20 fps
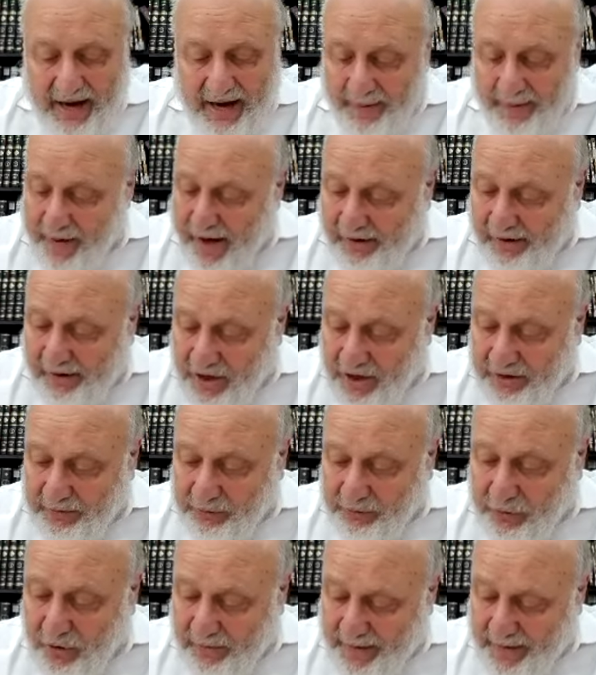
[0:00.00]
Rabbi Yechidish Laki
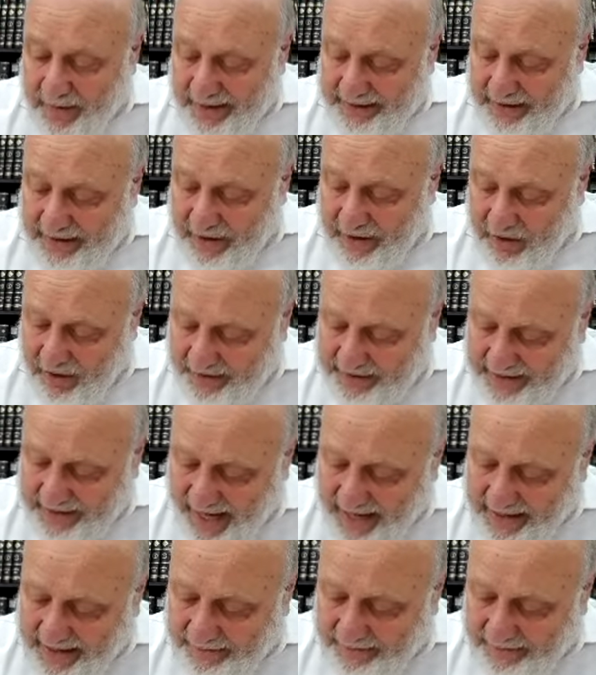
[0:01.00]
are talking about the chosai.